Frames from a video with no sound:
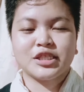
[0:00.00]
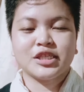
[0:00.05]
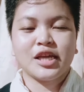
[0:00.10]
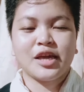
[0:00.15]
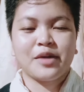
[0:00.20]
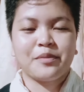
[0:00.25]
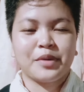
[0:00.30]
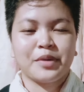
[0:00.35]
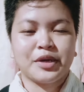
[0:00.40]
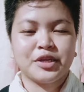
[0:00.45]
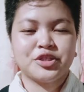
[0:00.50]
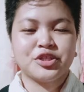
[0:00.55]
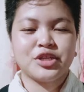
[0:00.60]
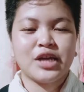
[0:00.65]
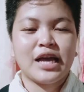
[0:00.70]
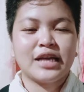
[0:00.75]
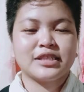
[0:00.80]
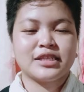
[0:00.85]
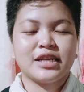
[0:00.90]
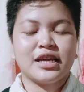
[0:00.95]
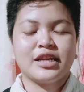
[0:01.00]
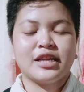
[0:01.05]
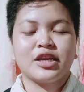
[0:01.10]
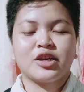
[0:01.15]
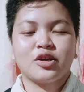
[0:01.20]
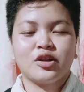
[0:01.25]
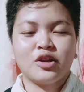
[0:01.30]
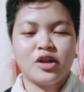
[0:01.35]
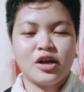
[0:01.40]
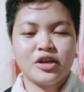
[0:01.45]
image as an
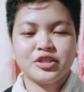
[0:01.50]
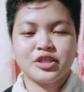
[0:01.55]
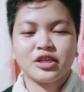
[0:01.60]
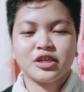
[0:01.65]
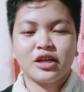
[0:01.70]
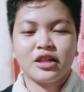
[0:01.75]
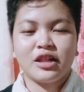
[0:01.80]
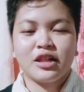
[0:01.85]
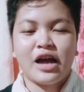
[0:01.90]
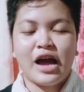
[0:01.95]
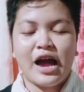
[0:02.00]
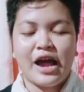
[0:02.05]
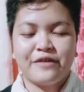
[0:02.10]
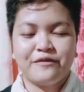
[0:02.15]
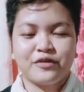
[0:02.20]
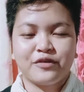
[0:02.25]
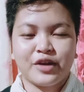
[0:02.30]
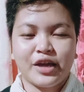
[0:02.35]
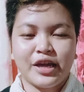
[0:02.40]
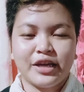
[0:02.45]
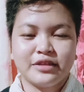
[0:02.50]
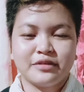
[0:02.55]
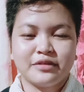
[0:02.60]
ecological advocate.